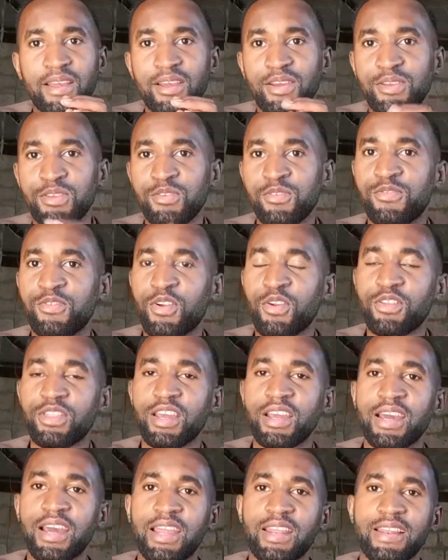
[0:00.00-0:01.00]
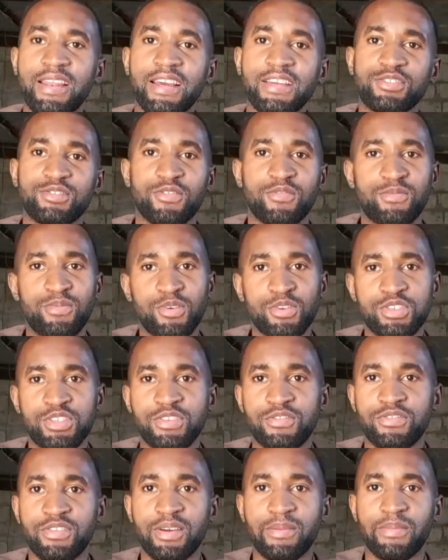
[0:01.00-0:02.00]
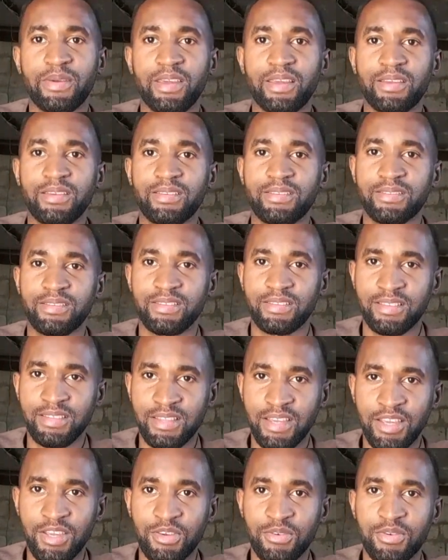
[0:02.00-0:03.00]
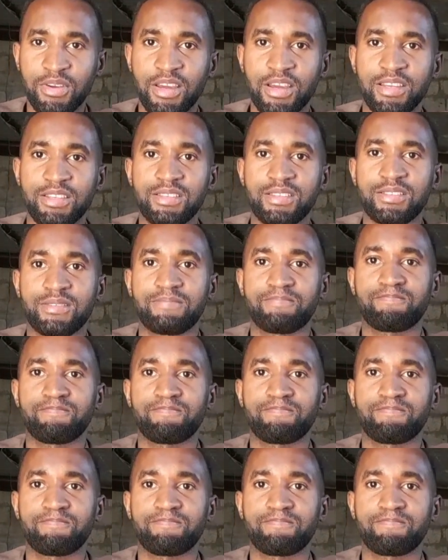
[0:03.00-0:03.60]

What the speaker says: you follow the guidelines of poultry farming. Thank you guys.